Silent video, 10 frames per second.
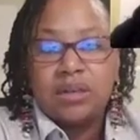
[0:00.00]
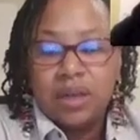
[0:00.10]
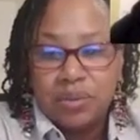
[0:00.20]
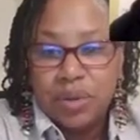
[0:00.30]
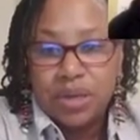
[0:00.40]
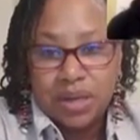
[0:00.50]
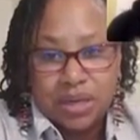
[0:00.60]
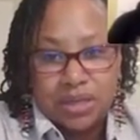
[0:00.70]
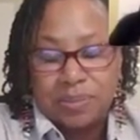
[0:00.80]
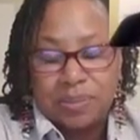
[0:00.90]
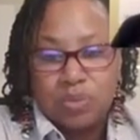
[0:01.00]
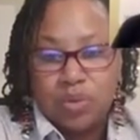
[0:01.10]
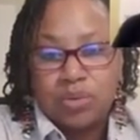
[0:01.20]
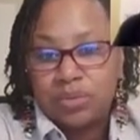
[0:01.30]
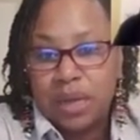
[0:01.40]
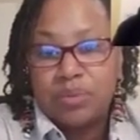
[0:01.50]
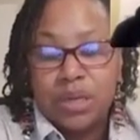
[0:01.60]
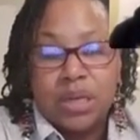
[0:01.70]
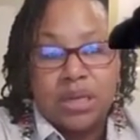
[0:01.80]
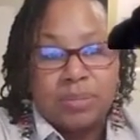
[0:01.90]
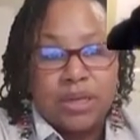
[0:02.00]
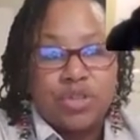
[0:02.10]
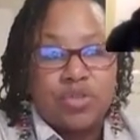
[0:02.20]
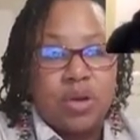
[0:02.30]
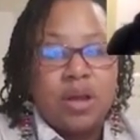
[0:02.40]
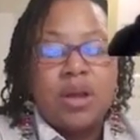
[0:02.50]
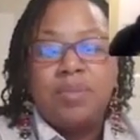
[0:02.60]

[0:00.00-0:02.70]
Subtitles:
that we need to be doing,